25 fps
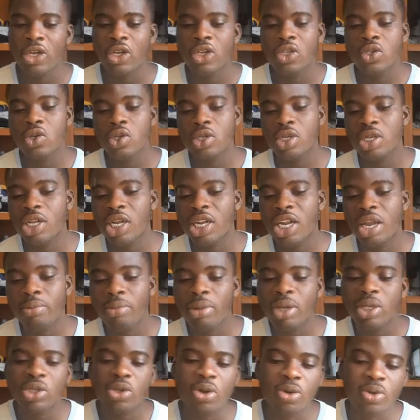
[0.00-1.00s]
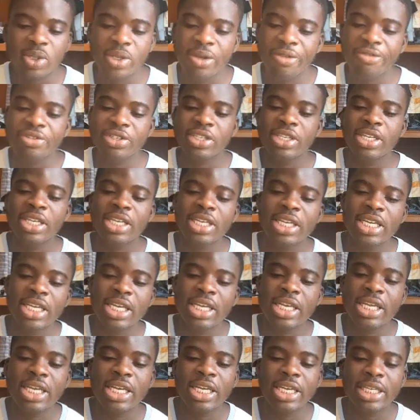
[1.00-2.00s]
So that the margin of safety
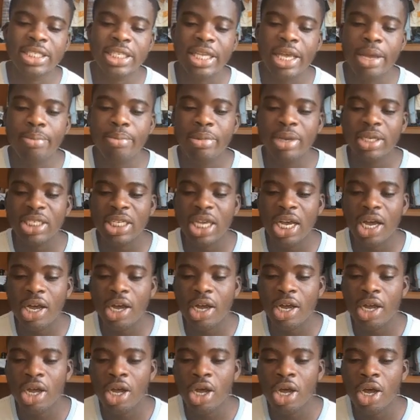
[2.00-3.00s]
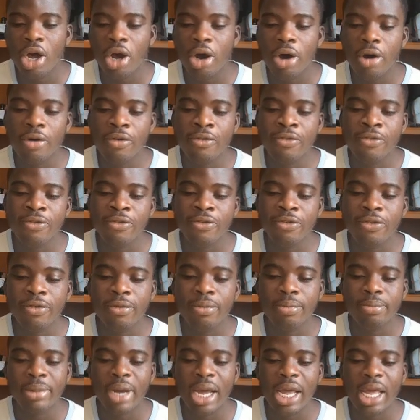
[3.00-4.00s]
is a measure of
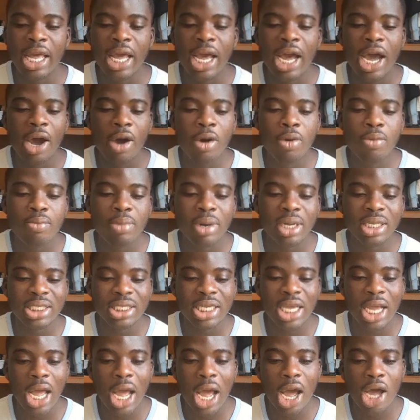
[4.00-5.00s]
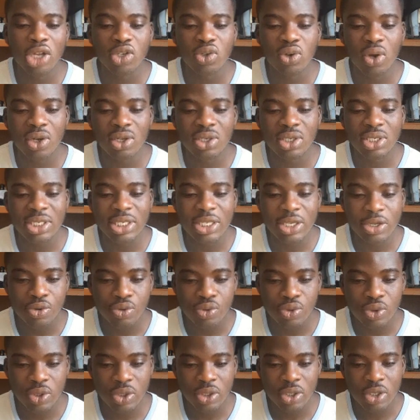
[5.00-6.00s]
by how much actual
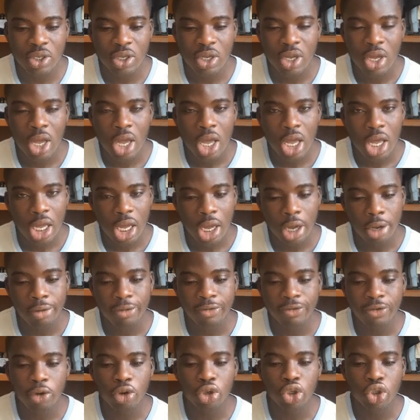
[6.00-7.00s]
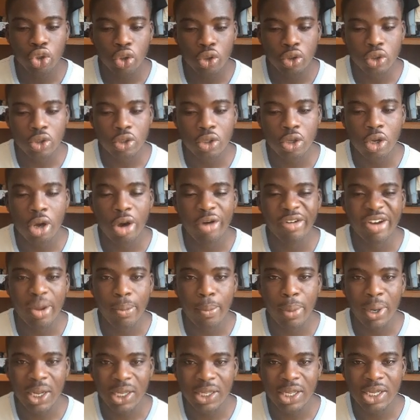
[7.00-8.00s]
sales can fall short of the
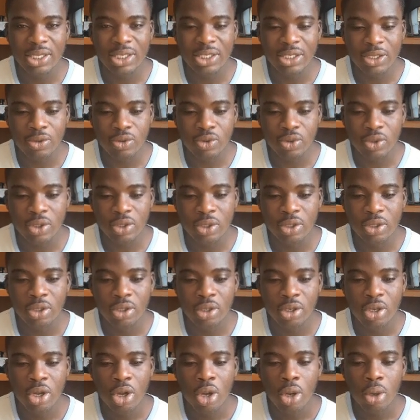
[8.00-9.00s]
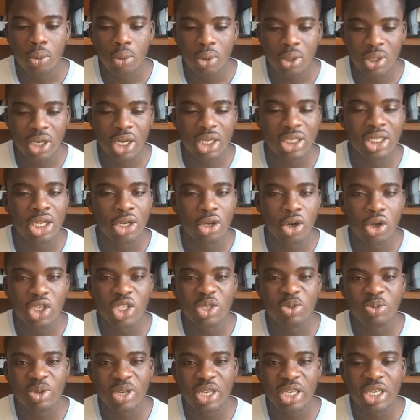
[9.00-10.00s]
budgeted sales without a
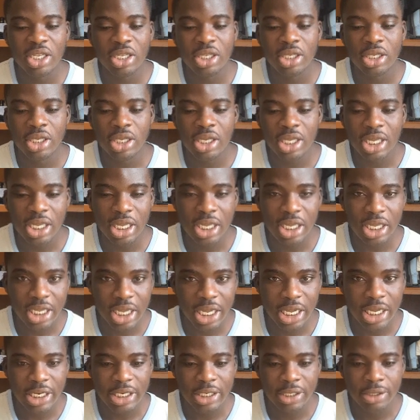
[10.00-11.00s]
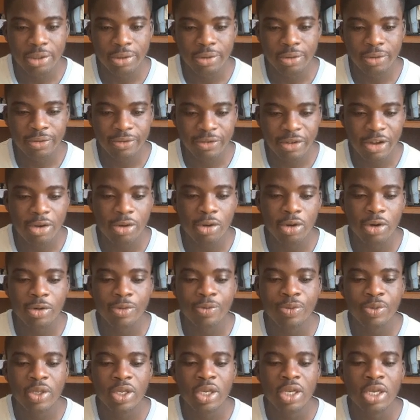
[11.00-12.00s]
loss being incurred. Very well.
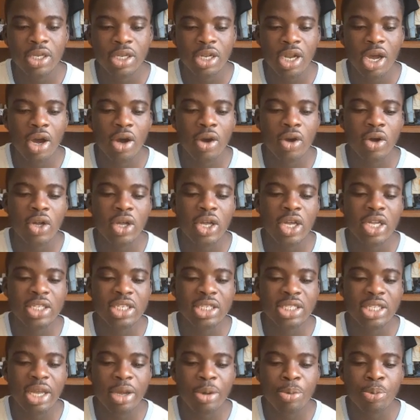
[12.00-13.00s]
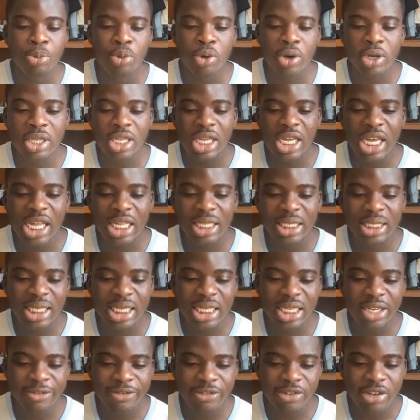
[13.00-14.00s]
Now it is the
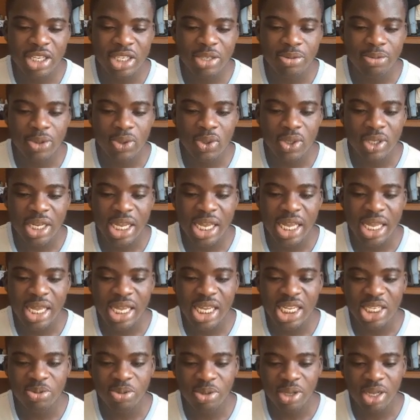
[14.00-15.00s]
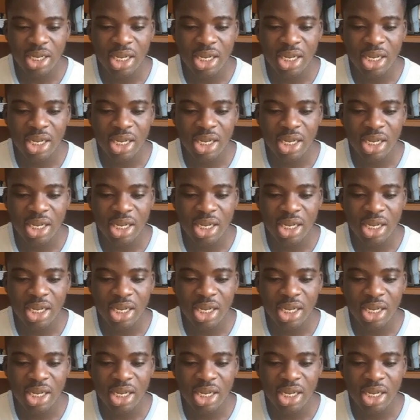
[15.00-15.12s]
difference between the expected